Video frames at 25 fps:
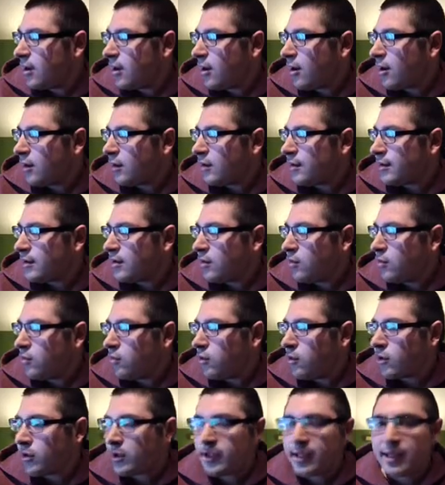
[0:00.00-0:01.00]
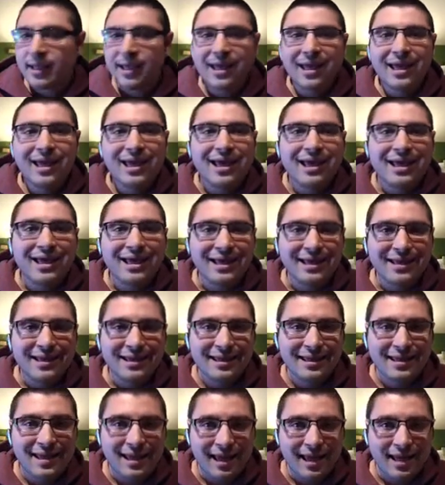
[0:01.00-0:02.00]
hard work, he
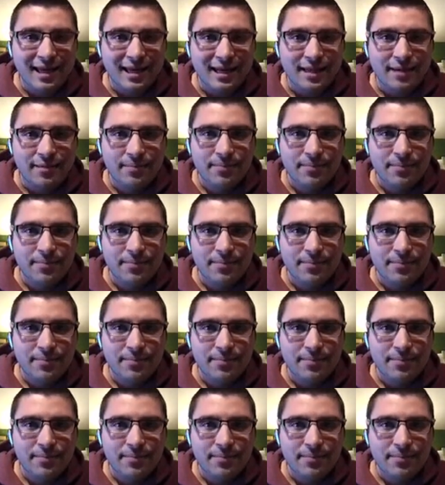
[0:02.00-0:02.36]
said.